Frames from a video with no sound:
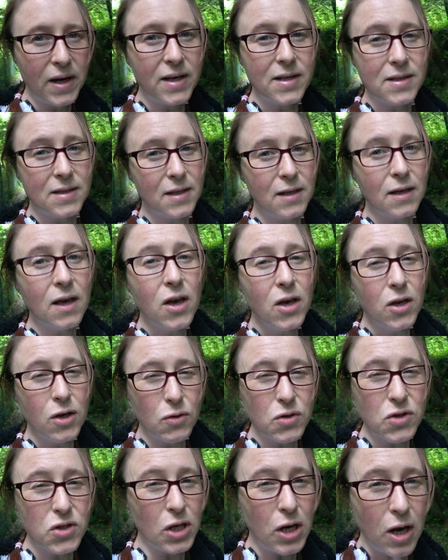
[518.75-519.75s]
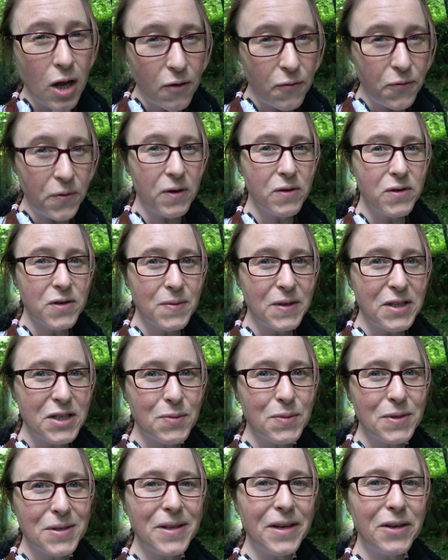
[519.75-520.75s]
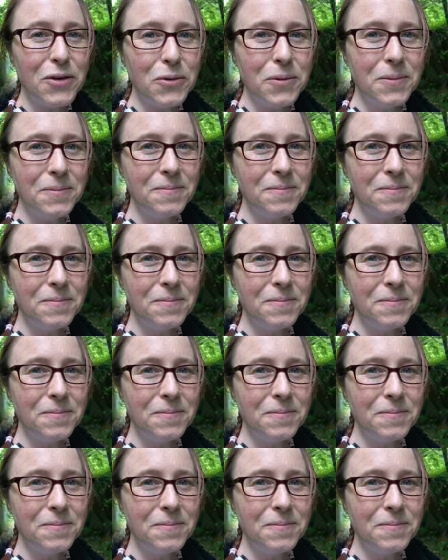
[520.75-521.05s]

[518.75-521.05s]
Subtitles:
Izzy used to love those when she was little.